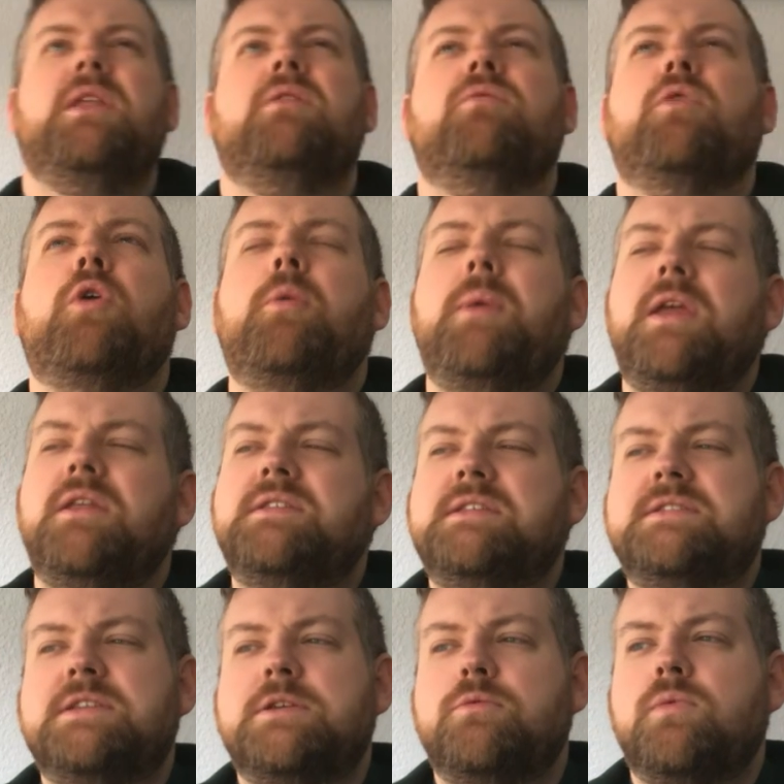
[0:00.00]
romance
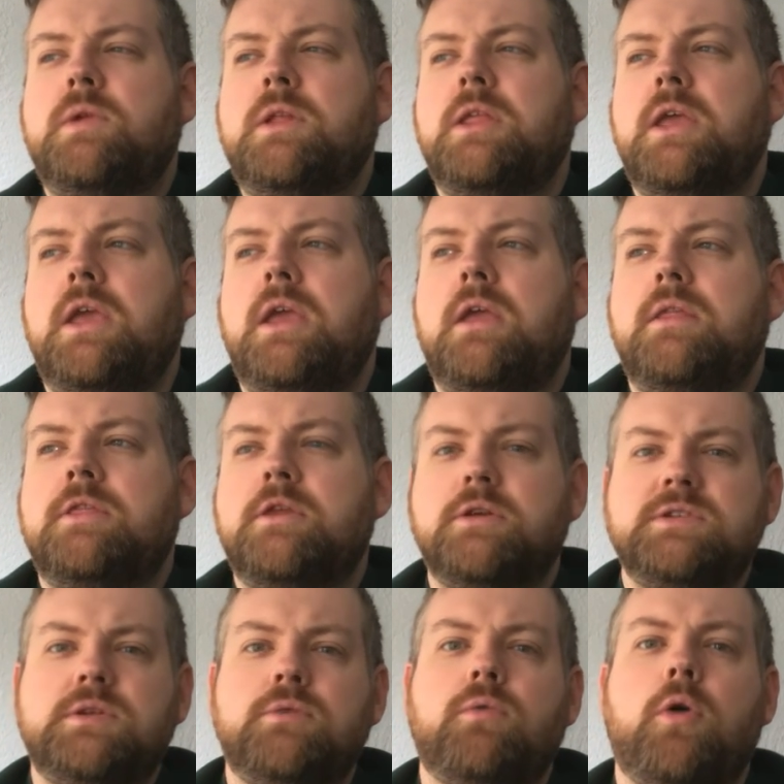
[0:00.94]
isn't really,
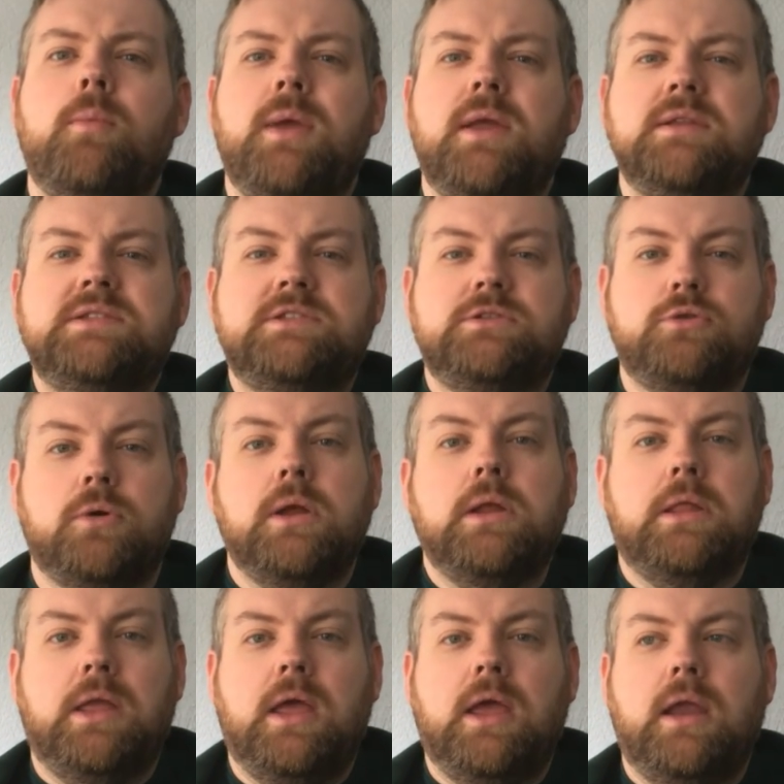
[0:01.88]
there's a romance
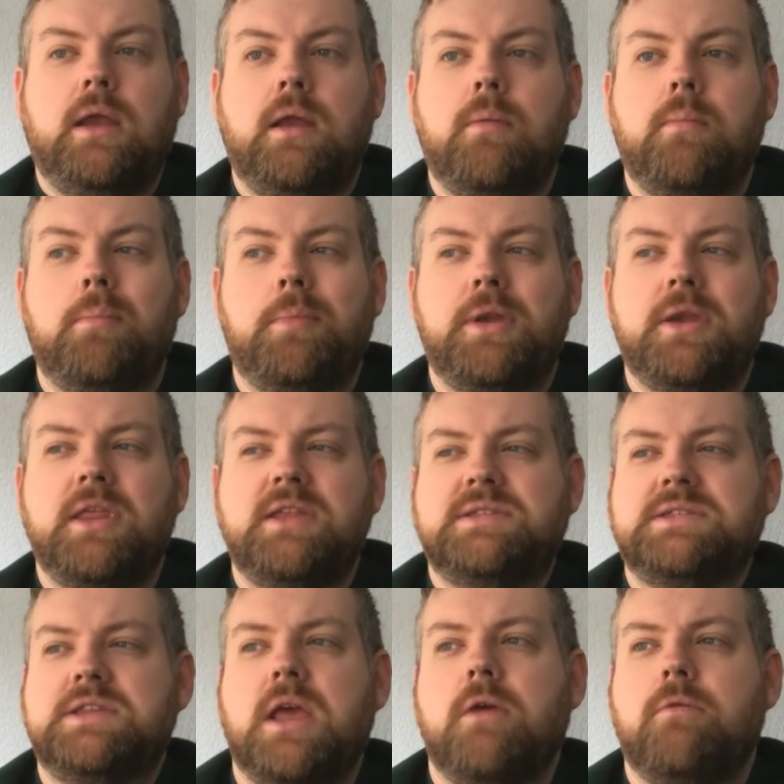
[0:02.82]
storyline, but
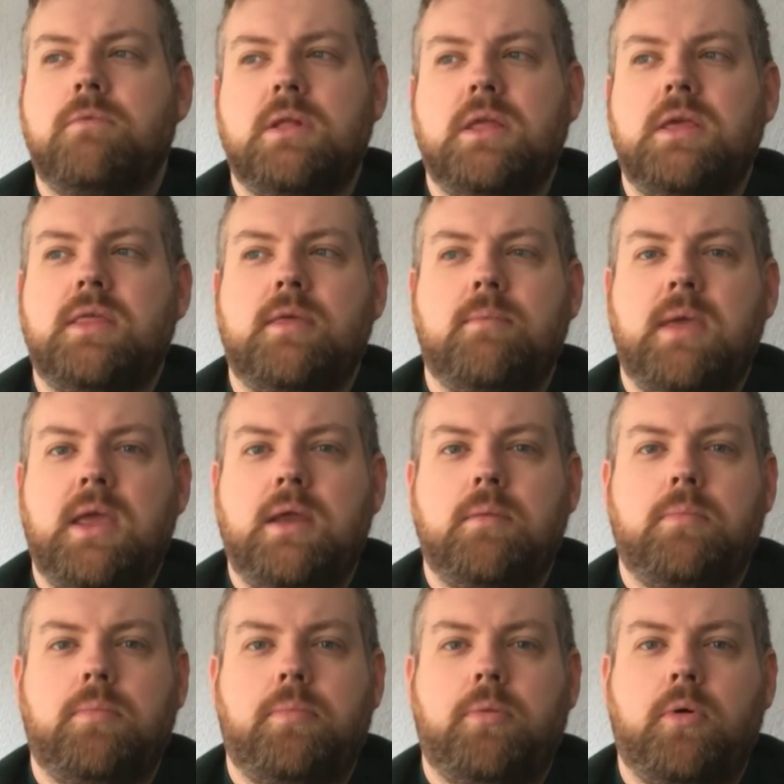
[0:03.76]
that's not really the
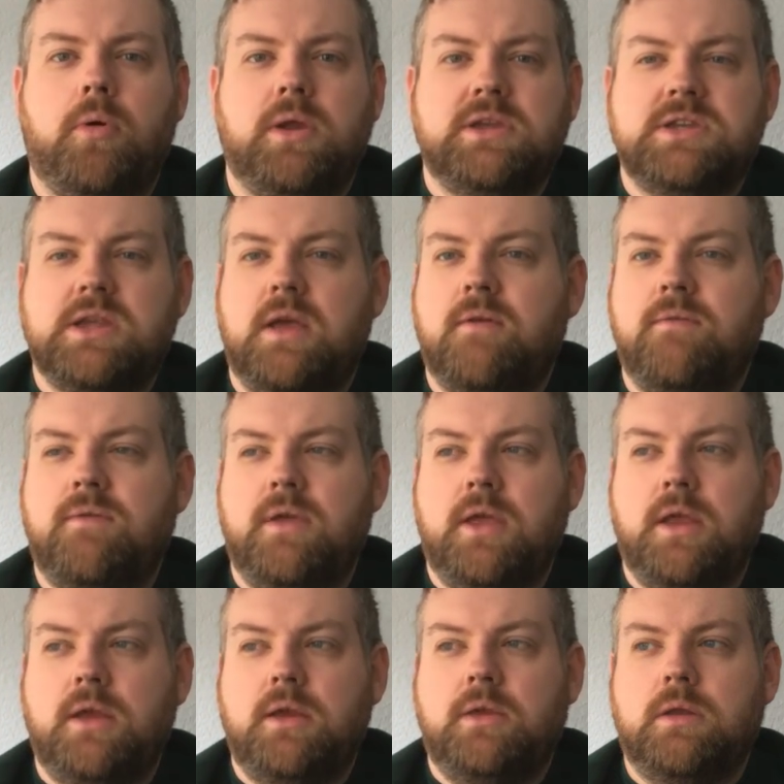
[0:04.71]
main point of
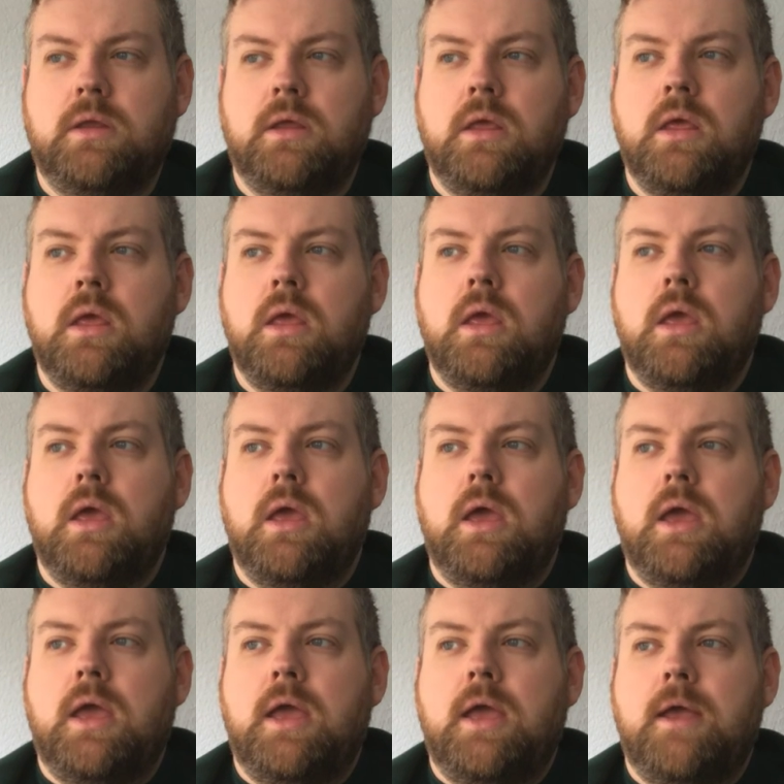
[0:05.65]
it.
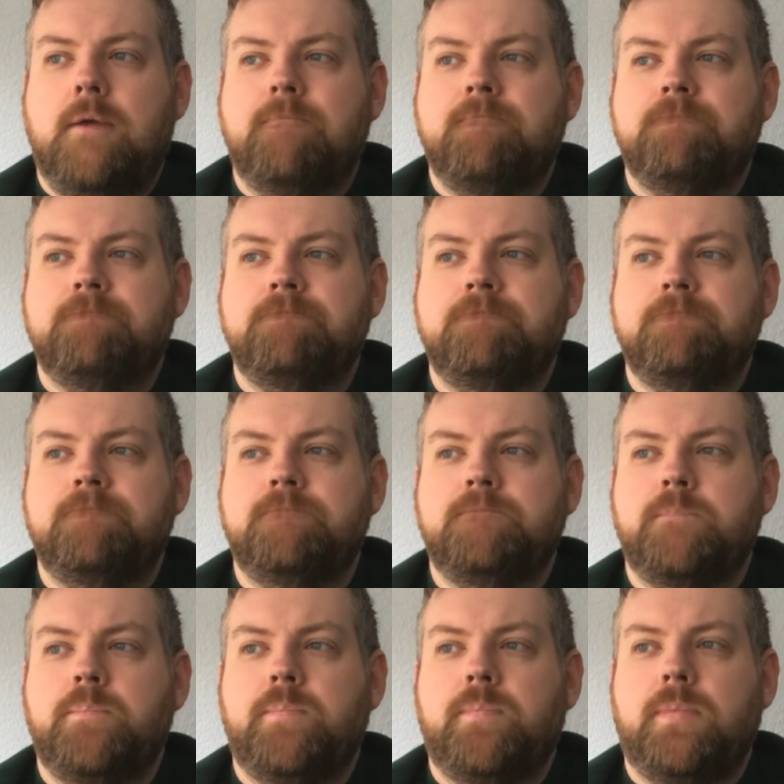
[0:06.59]
I
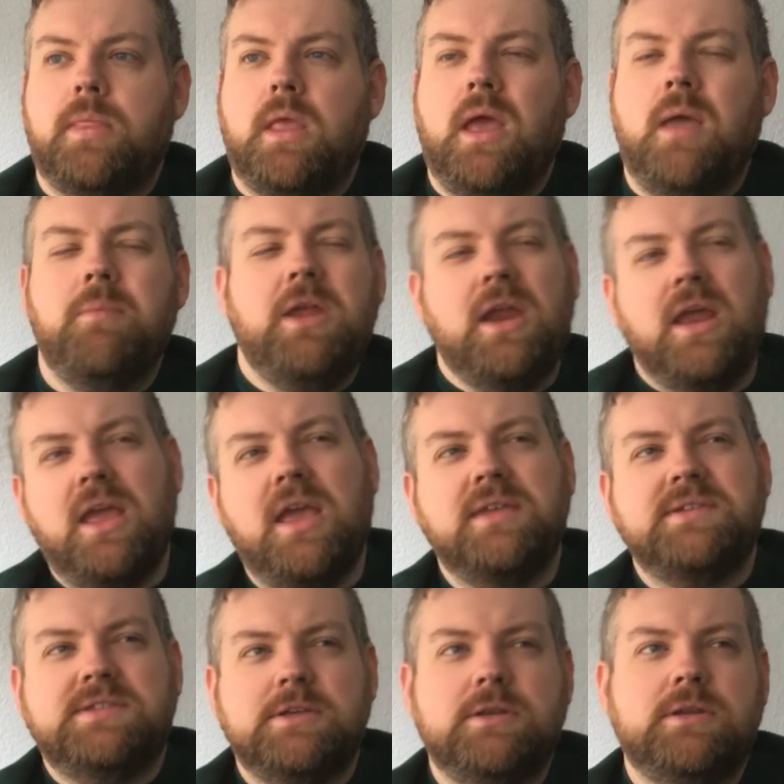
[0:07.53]
mean, I
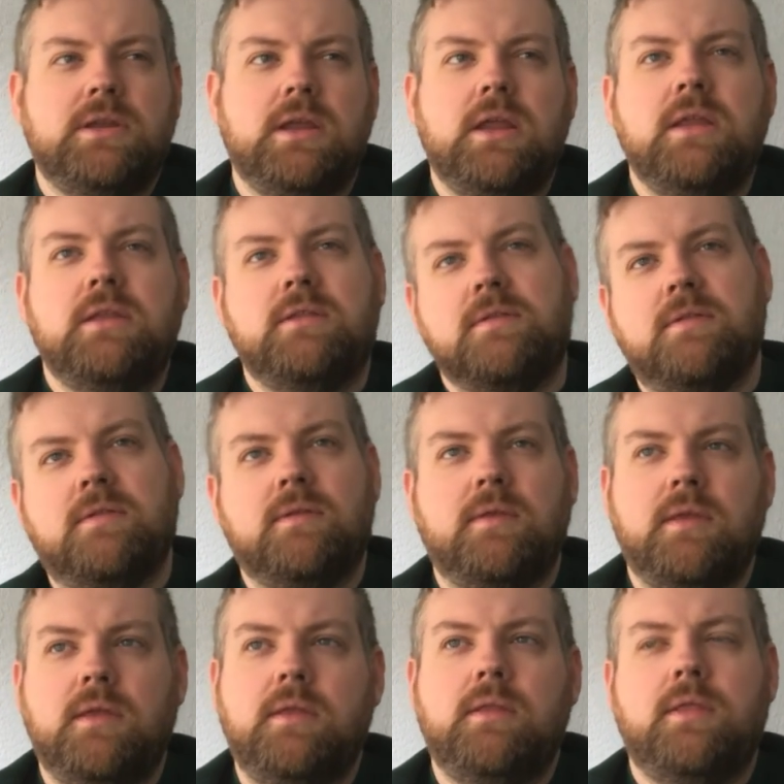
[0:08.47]
guess that it's
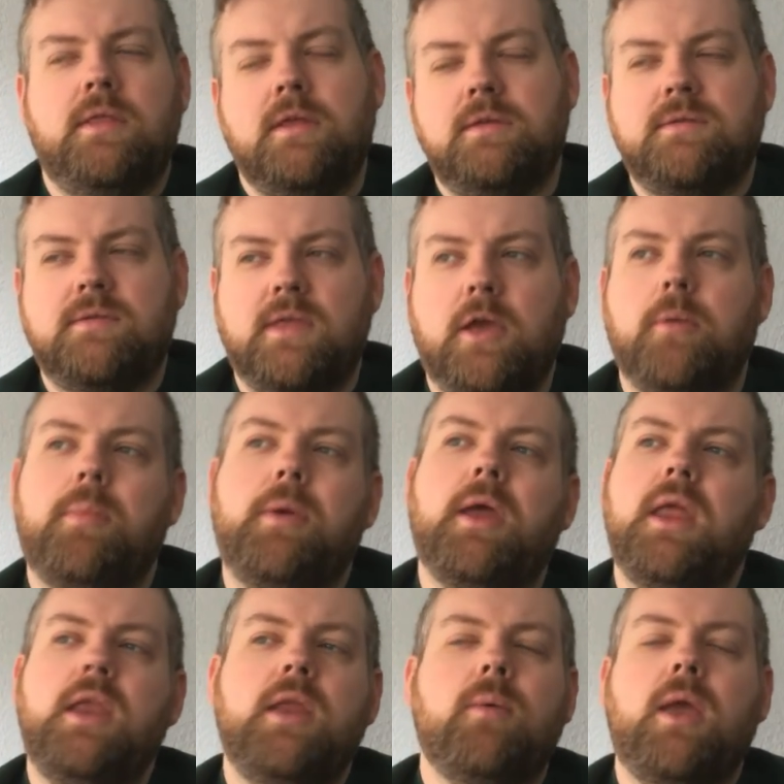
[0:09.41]
there,
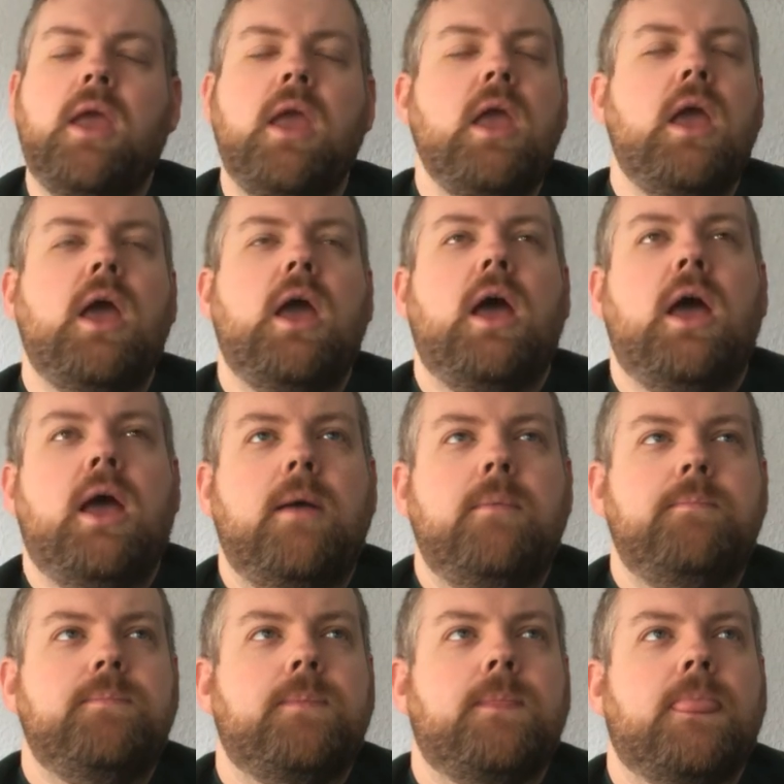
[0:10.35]
but anyway,
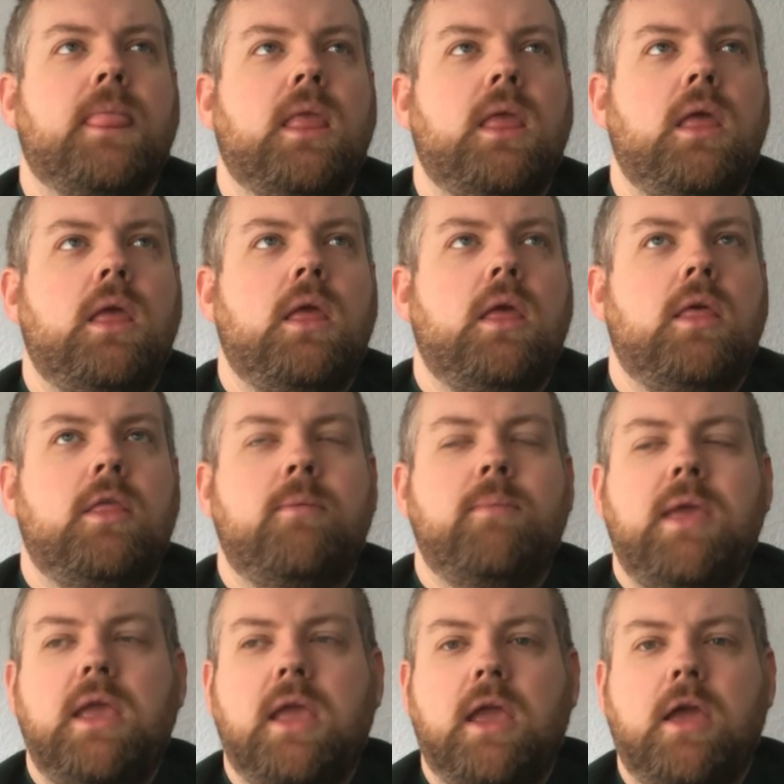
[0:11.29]
the
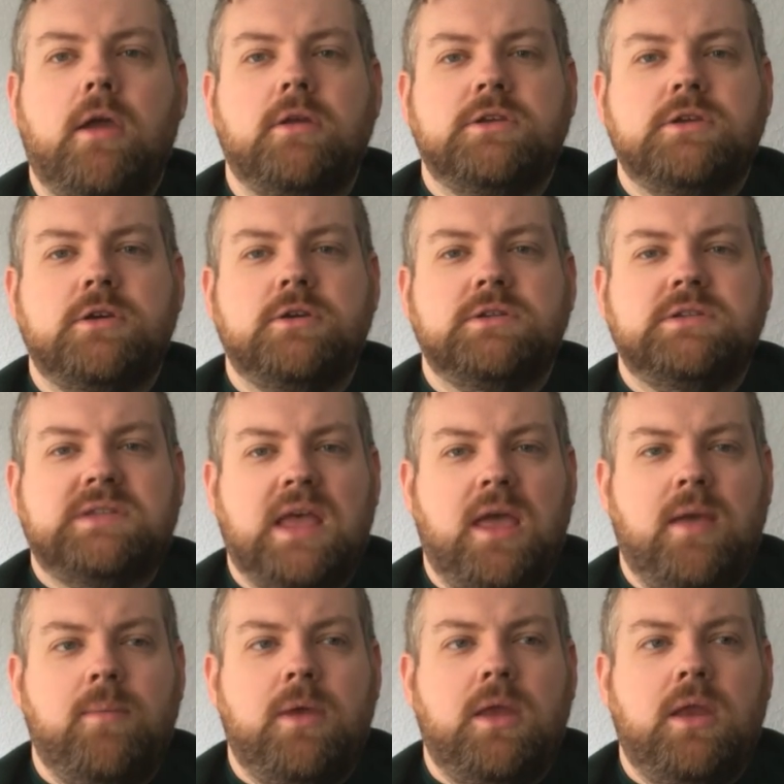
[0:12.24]
main character,
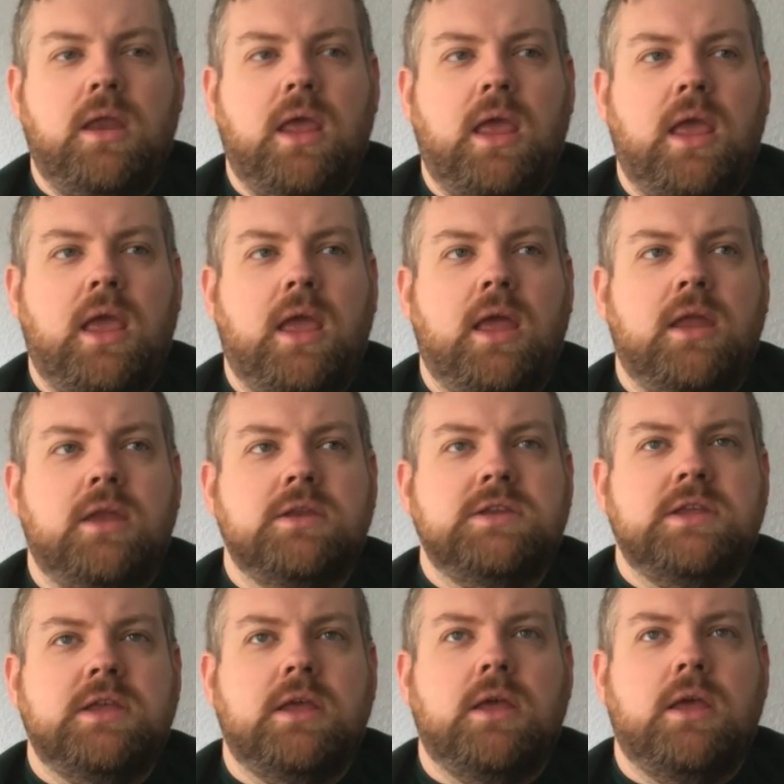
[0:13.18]
Simon, and